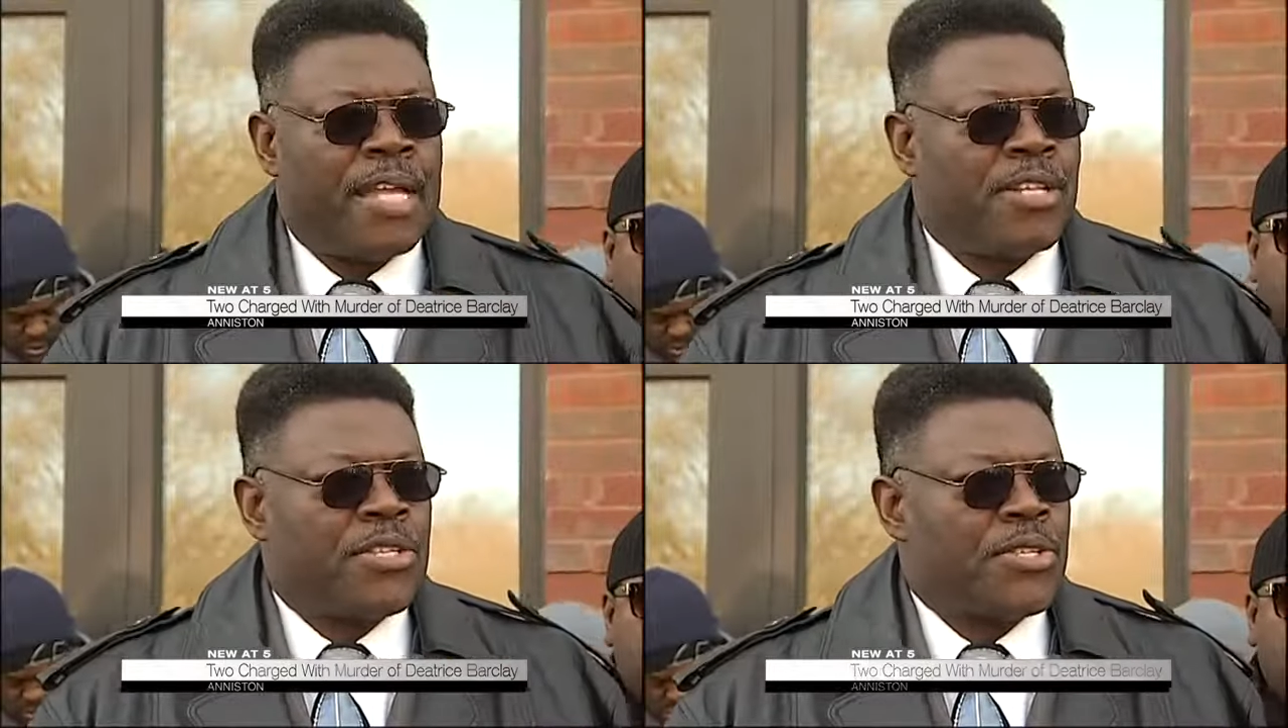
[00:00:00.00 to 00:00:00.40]

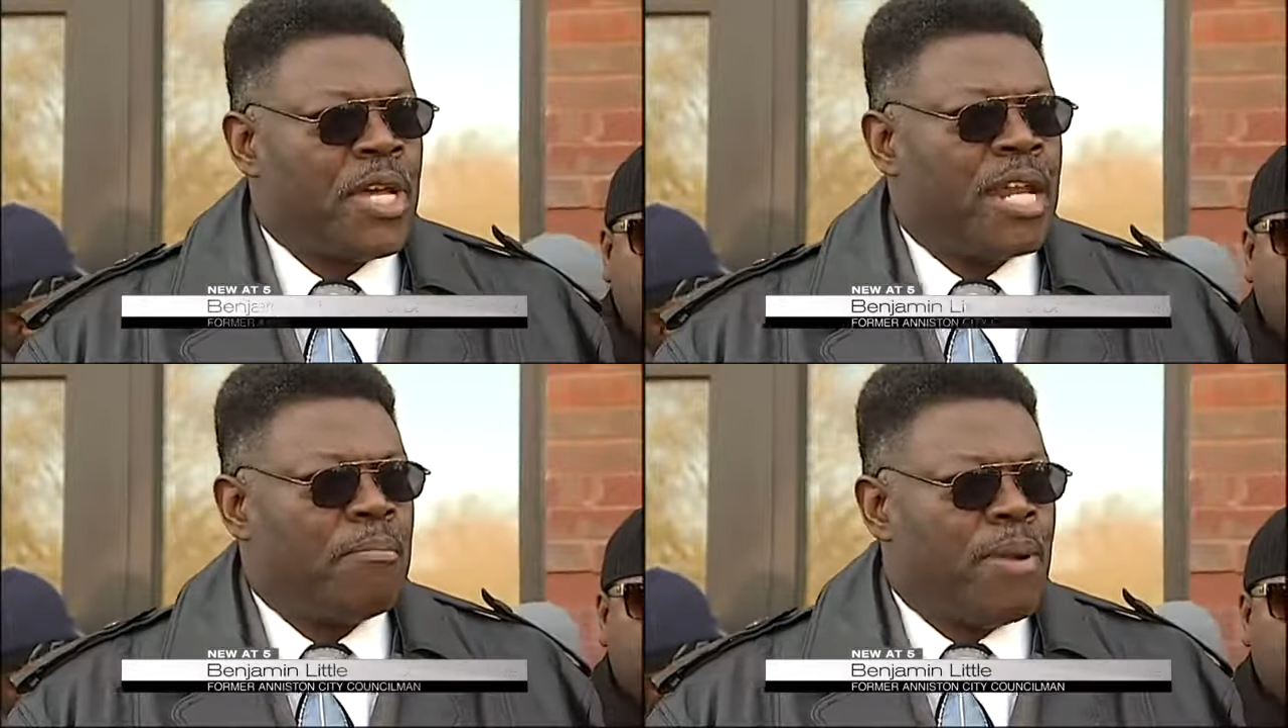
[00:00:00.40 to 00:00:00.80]
that this
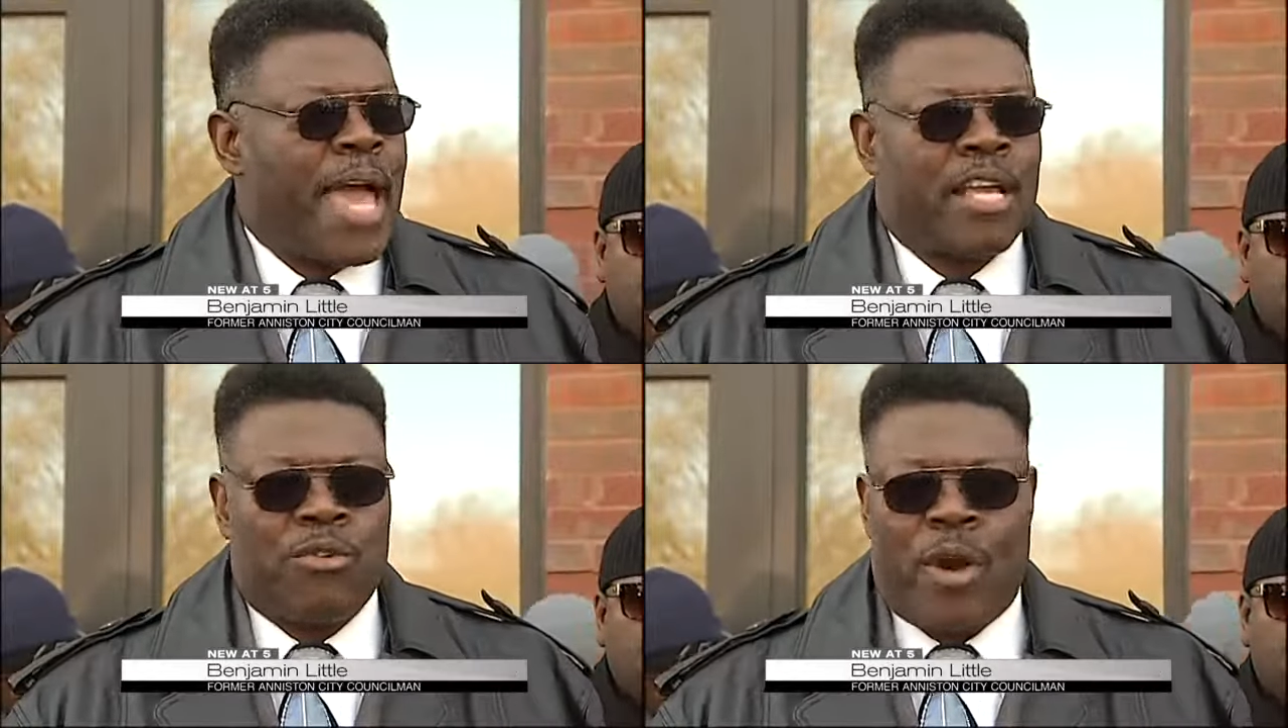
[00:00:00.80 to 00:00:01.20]
is not a
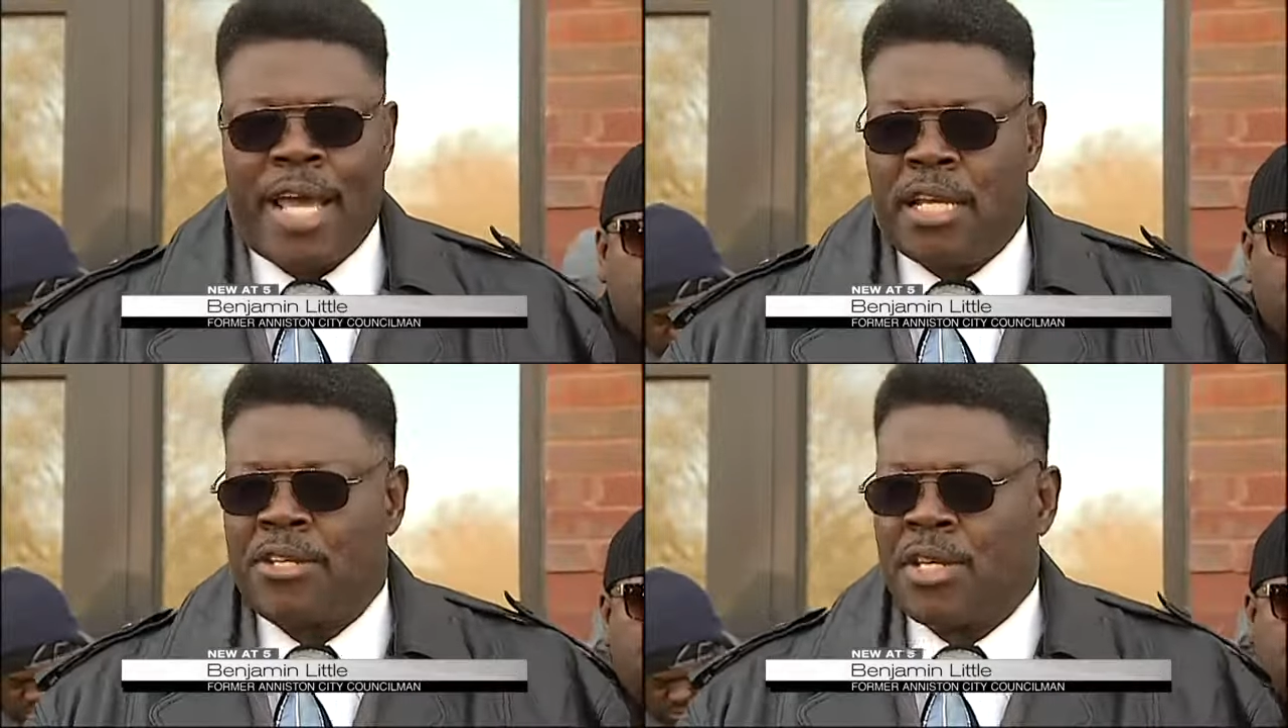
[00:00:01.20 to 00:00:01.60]
black and
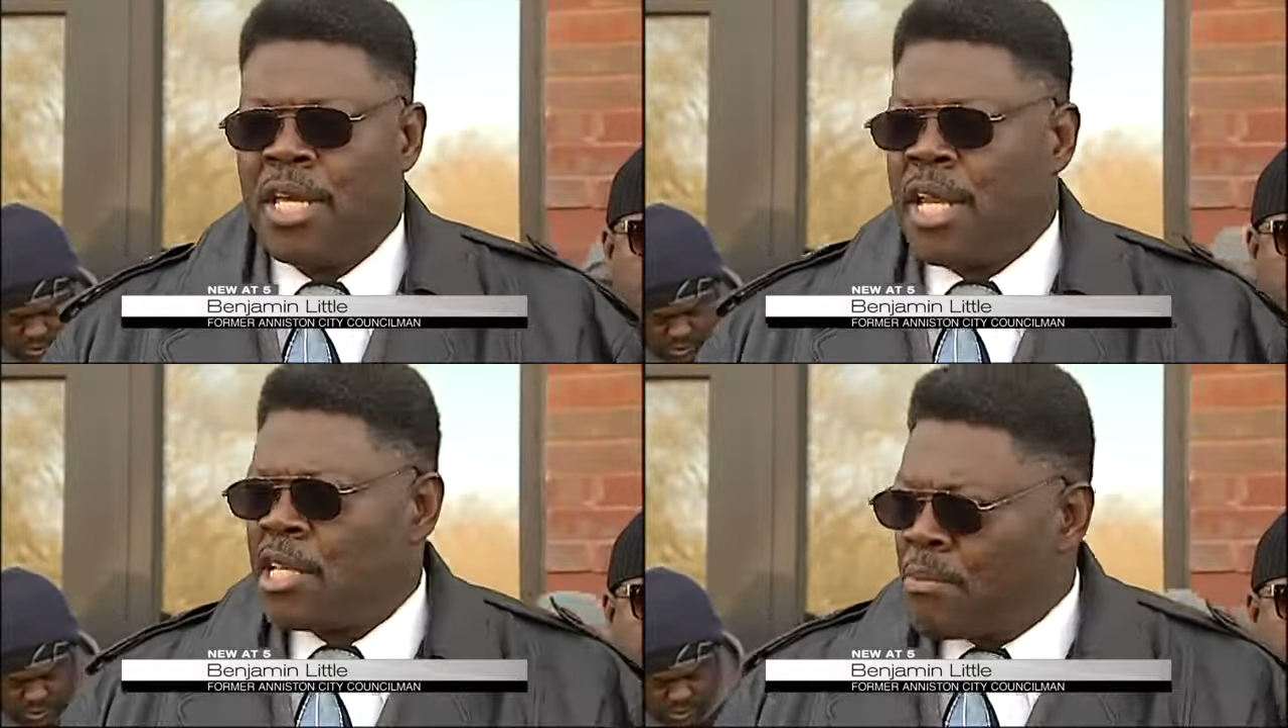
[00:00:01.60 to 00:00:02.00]
white issue.
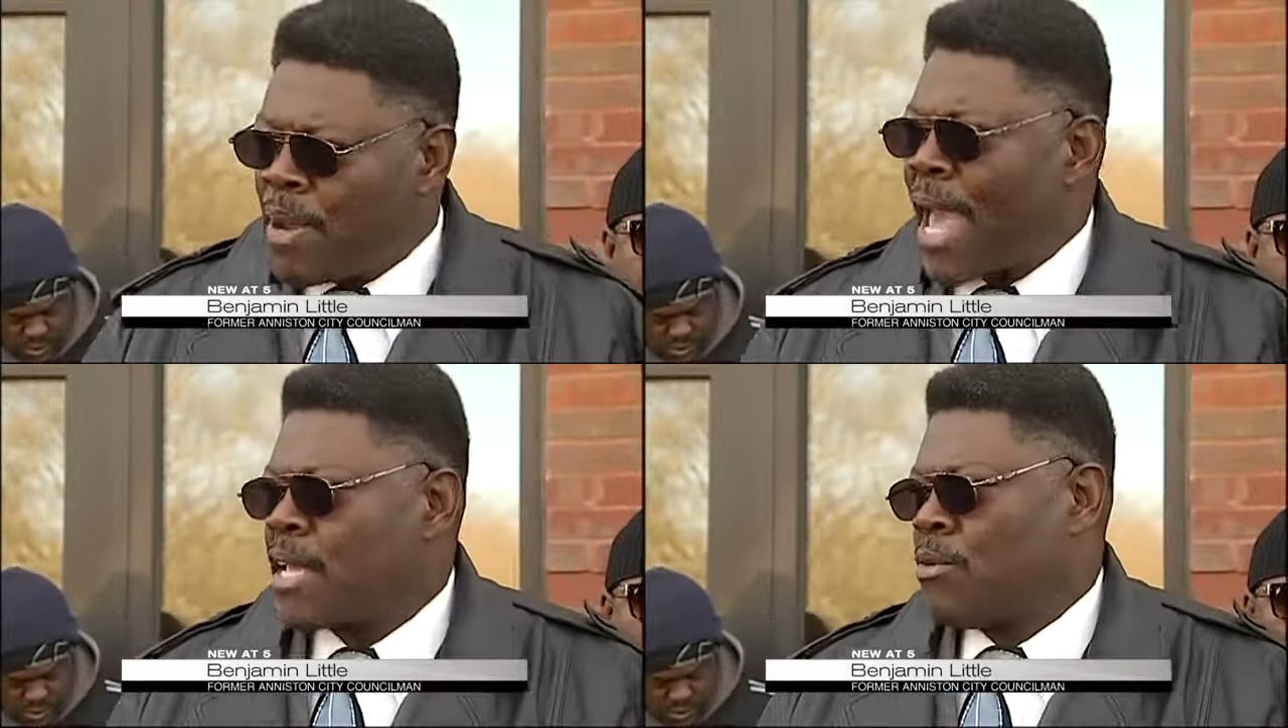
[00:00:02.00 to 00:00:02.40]
It is
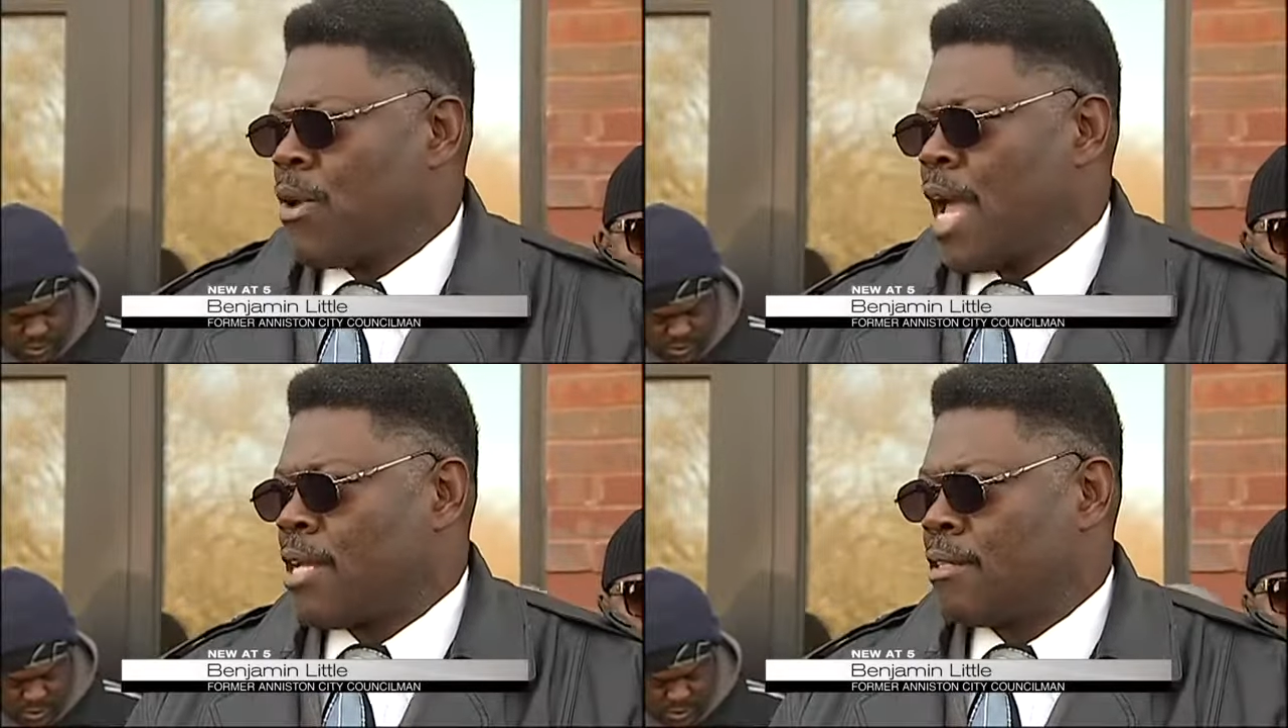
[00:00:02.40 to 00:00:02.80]
black and white.